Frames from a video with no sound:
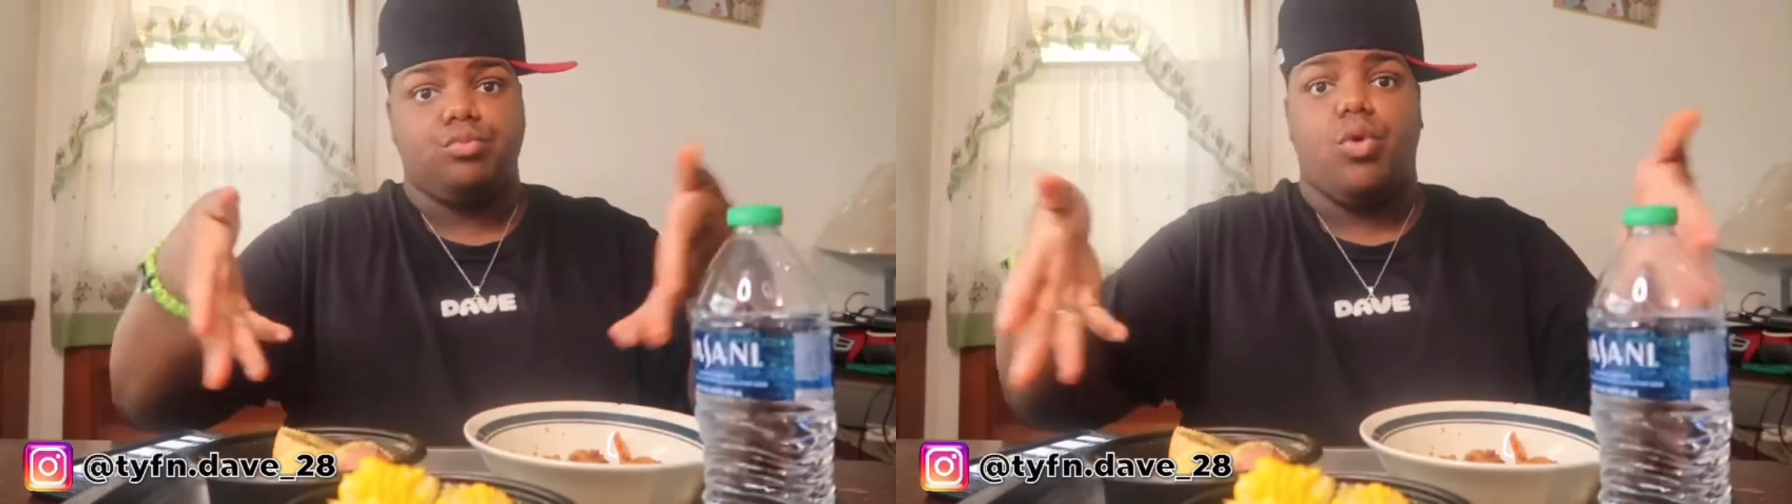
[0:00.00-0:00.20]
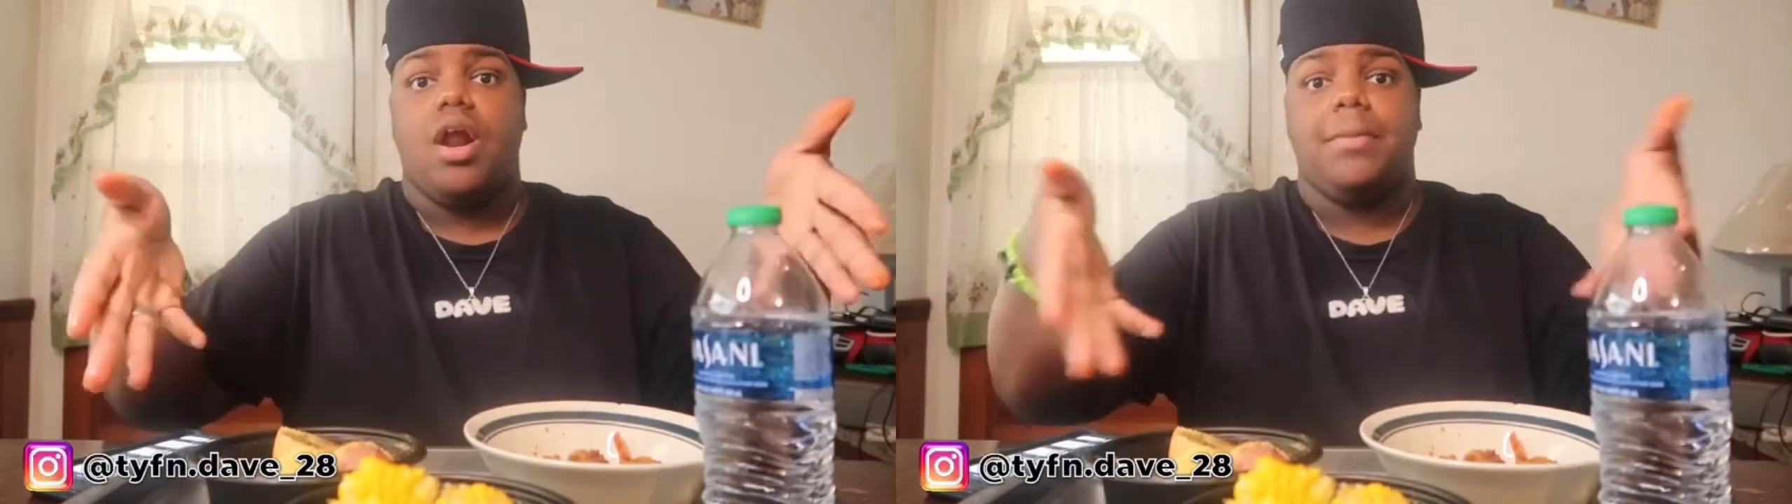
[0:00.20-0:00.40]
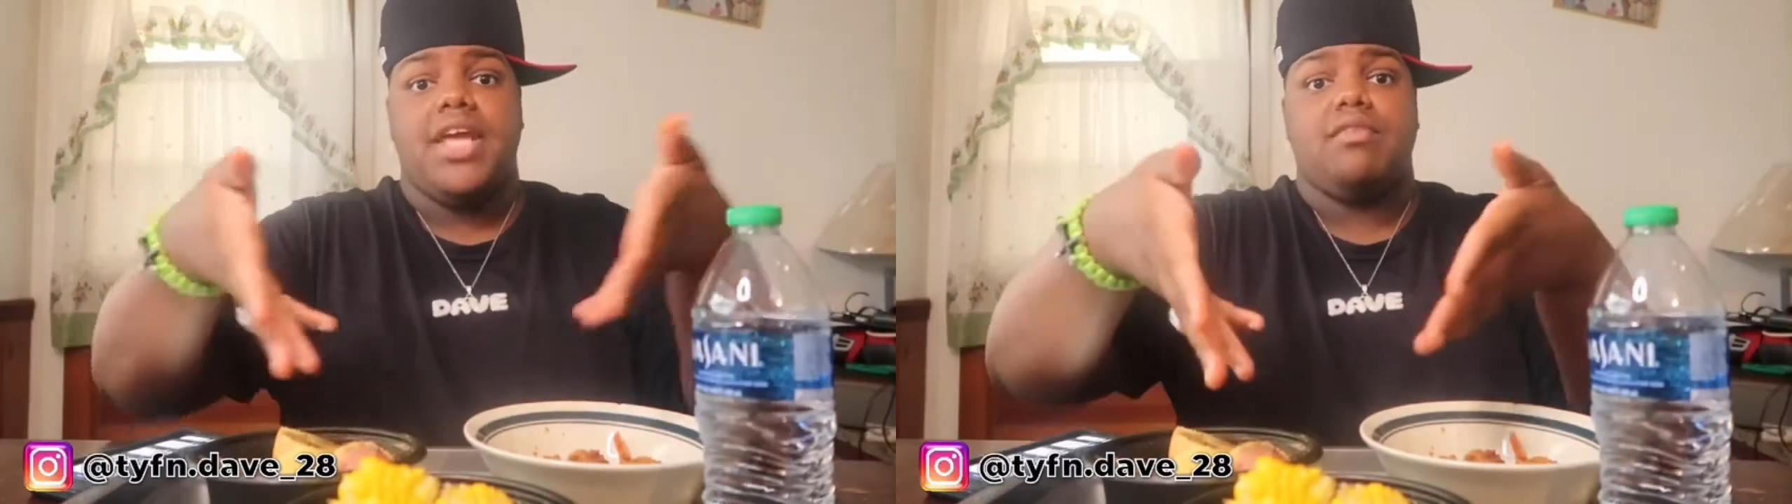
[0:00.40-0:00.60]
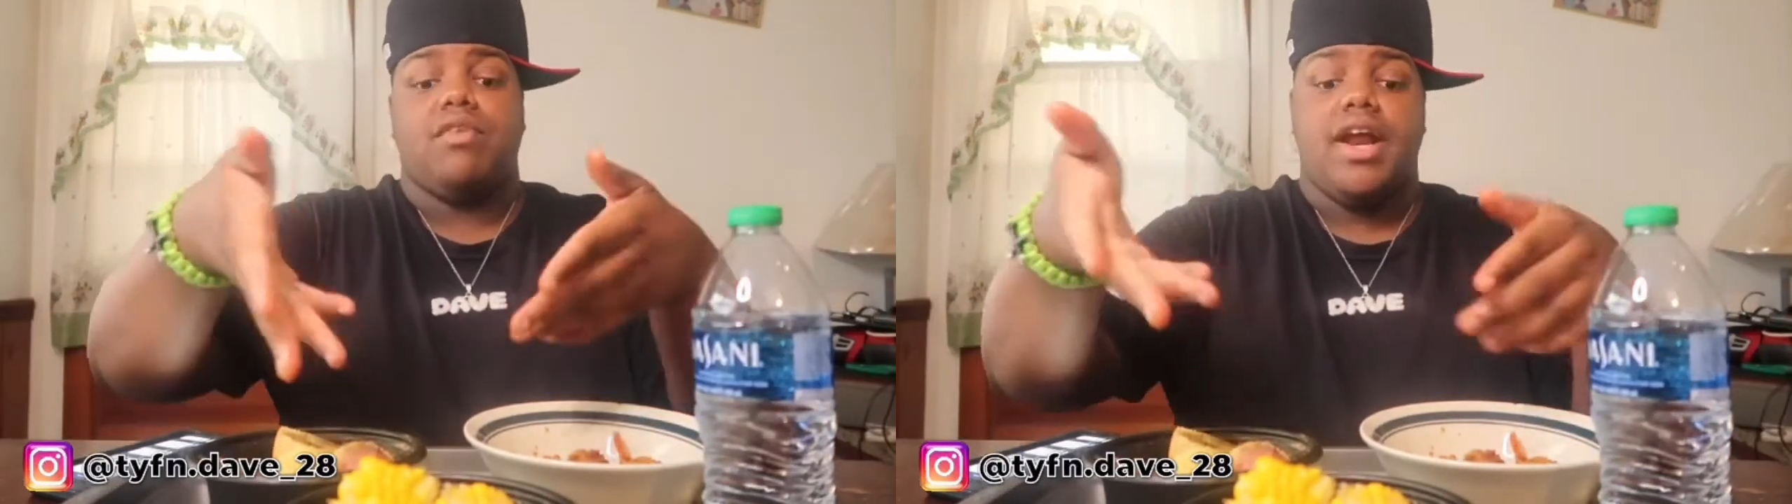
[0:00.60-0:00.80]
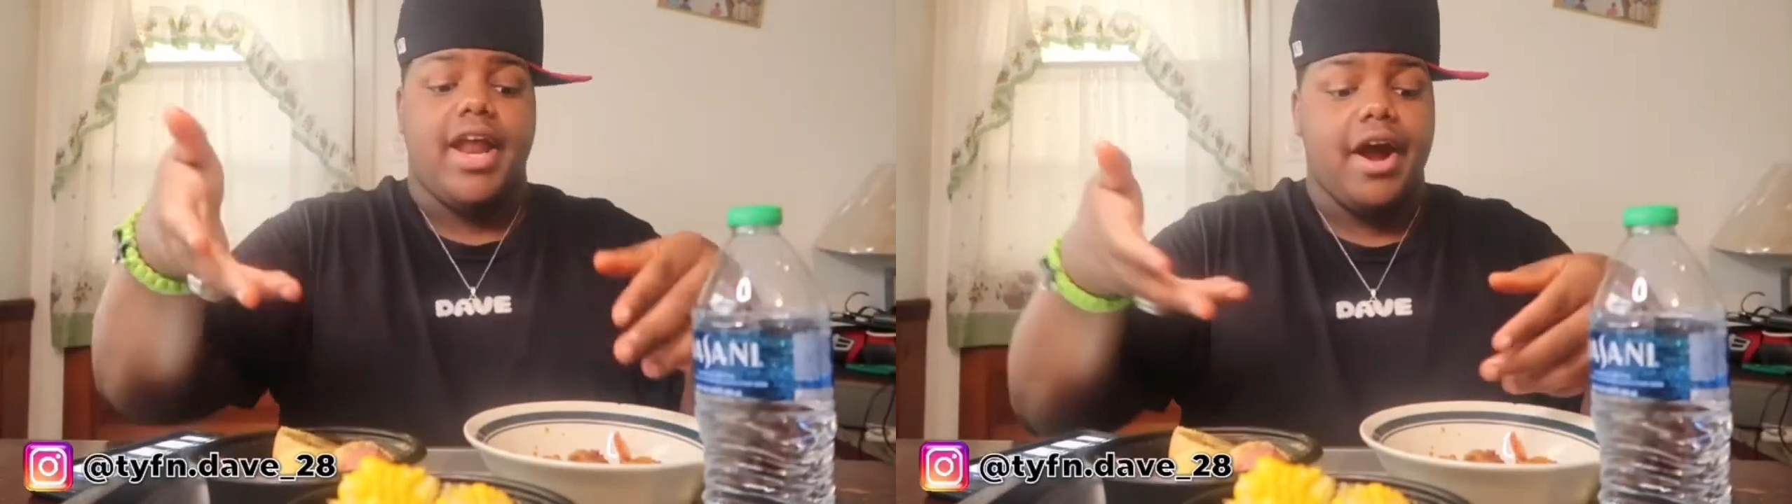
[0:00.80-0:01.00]
What I'm eating
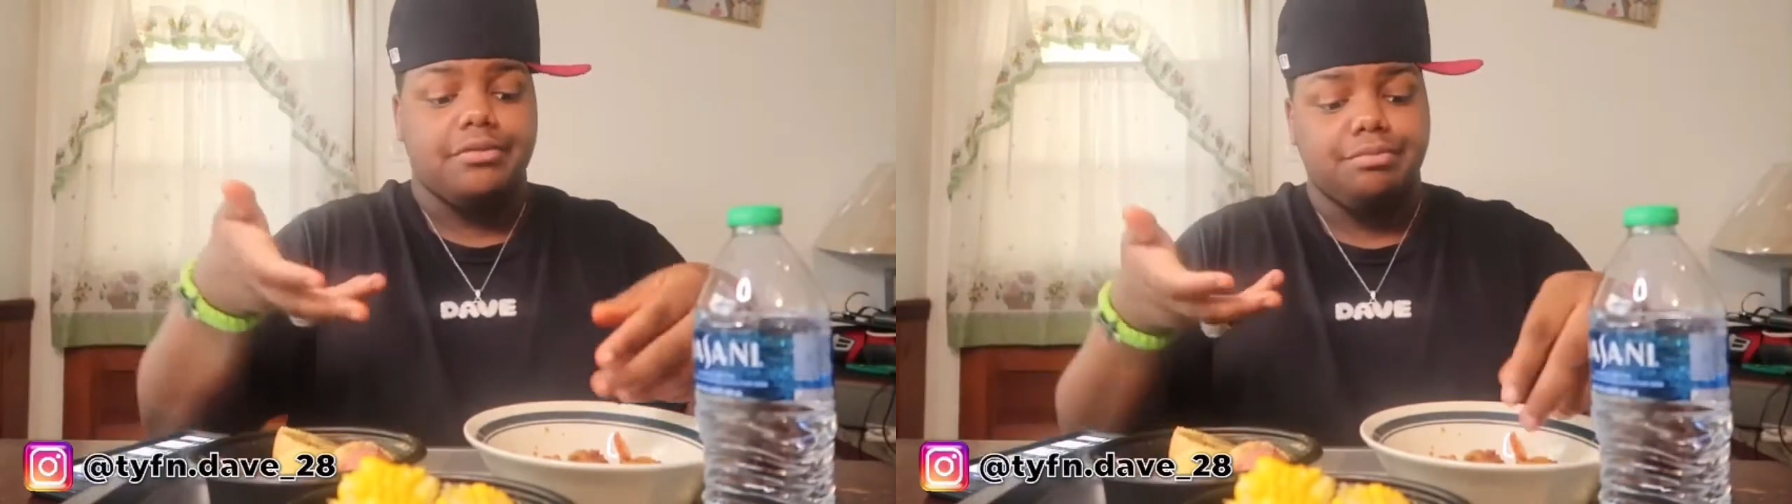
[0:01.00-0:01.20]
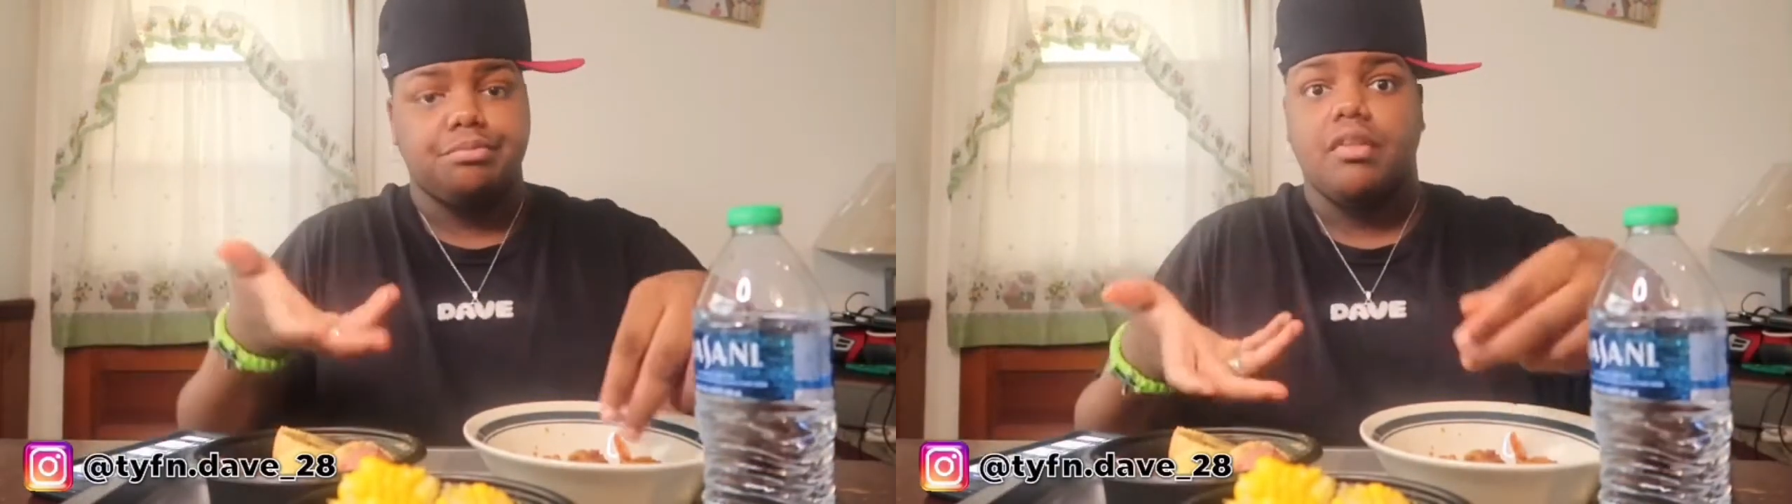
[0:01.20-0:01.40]
right now,